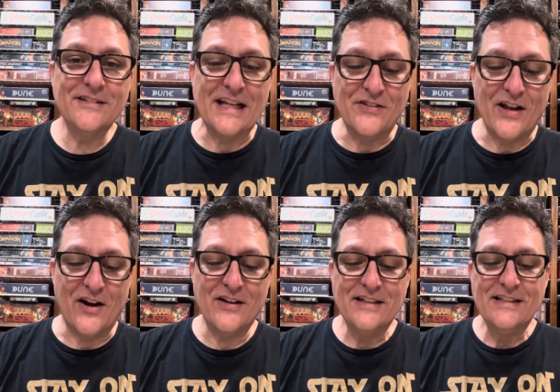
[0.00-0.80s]
in
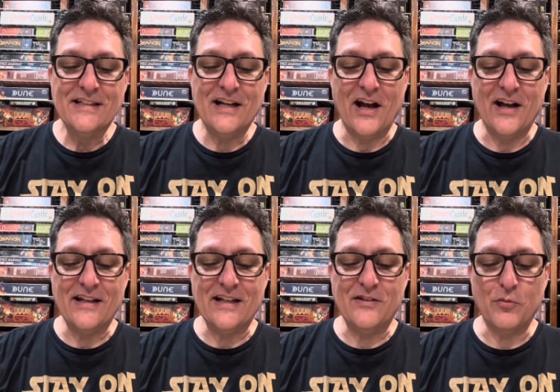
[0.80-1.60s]
there. Uh,
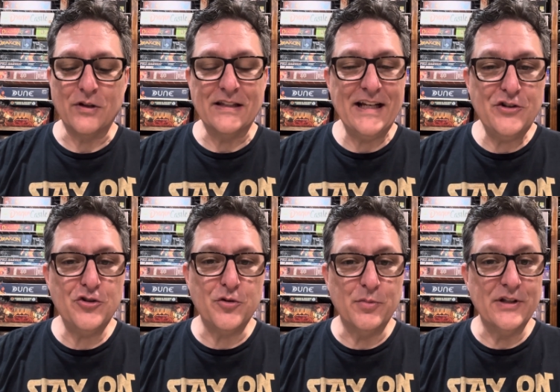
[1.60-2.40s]
it would lead you
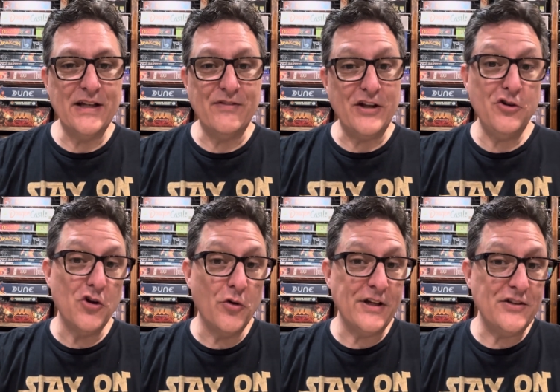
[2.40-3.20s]
to believe that you
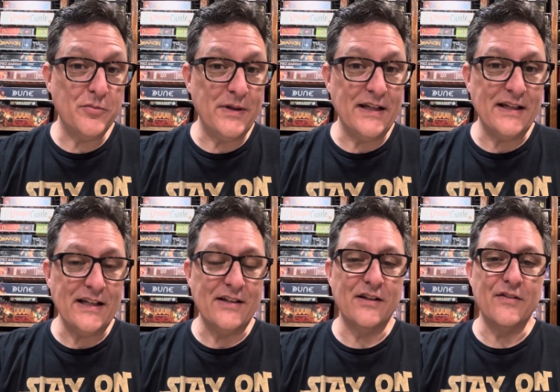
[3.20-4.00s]
don't need to be
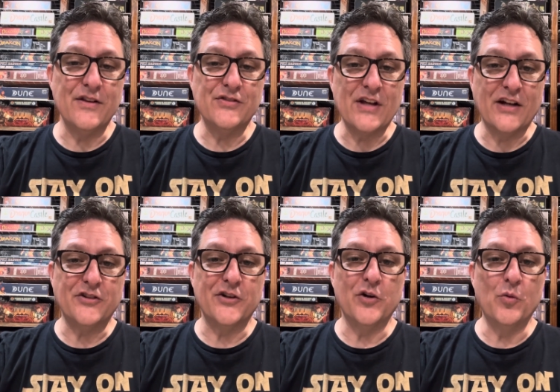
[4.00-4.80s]
in the
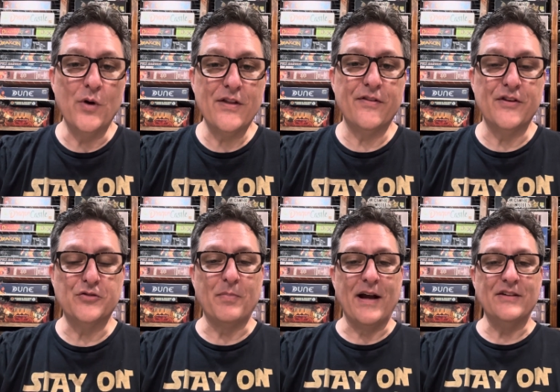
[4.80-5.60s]
sector with the
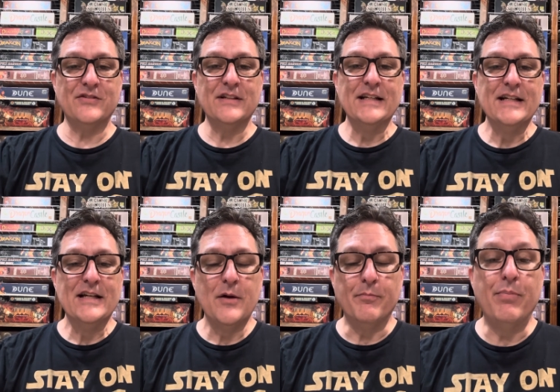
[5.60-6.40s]
spice,
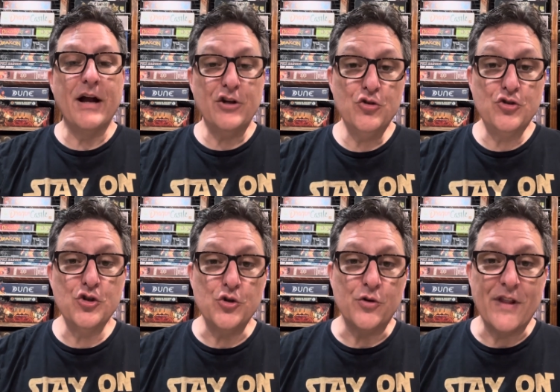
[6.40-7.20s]
but you
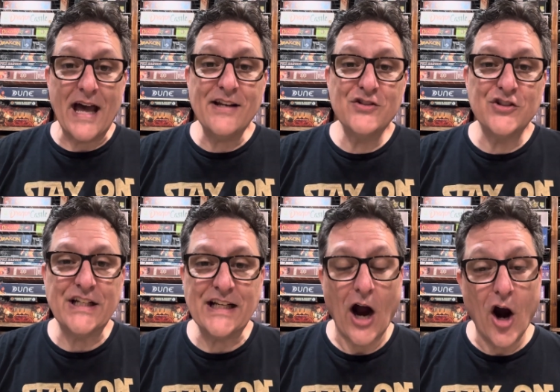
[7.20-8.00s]
do. That is
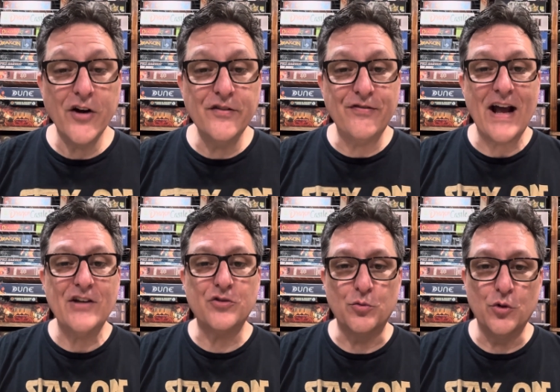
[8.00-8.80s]
a hard and
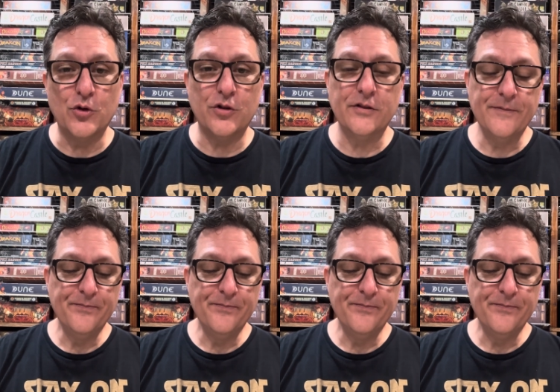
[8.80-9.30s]
fast rule.